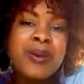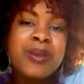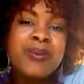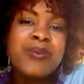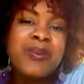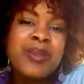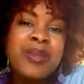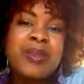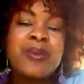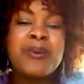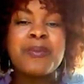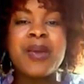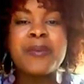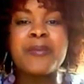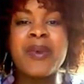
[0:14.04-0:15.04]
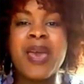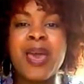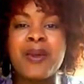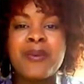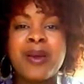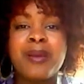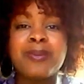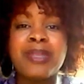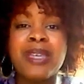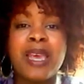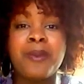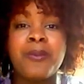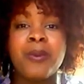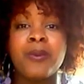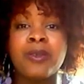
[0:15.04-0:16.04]
want to feel it on my back while I'm
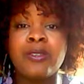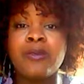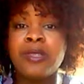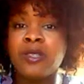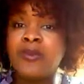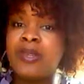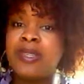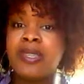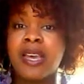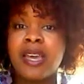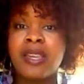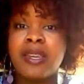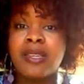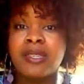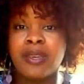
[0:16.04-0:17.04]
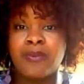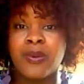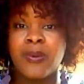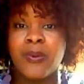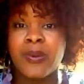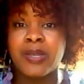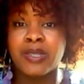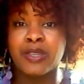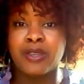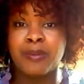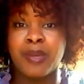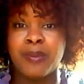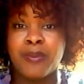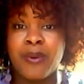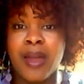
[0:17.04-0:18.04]
taping, which means one side of the tech recording is
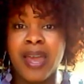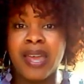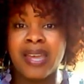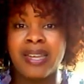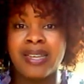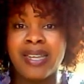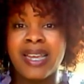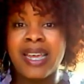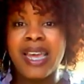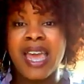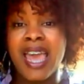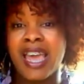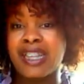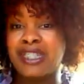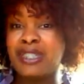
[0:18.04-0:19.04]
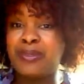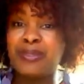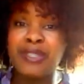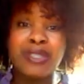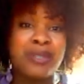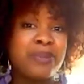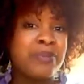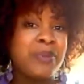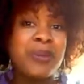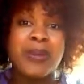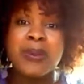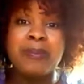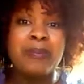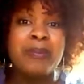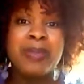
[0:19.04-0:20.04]
going to be bright. And so just,
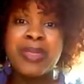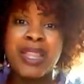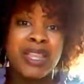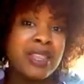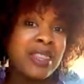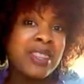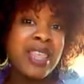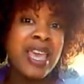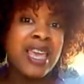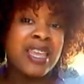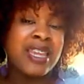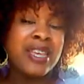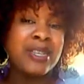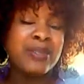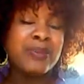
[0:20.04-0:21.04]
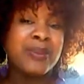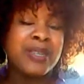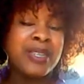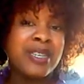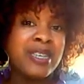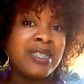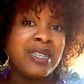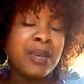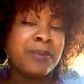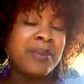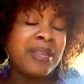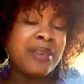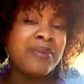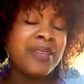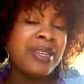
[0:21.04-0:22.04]
that it is what it is. I'm
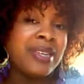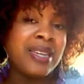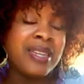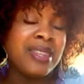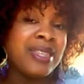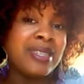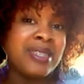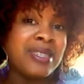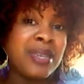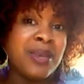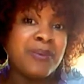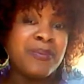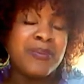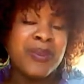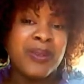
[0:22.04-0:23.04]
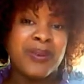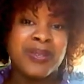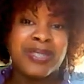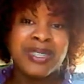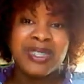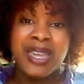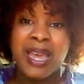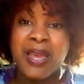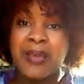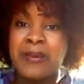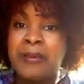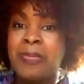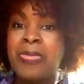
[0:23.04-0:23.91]
loving it. This is how I'm flowing today.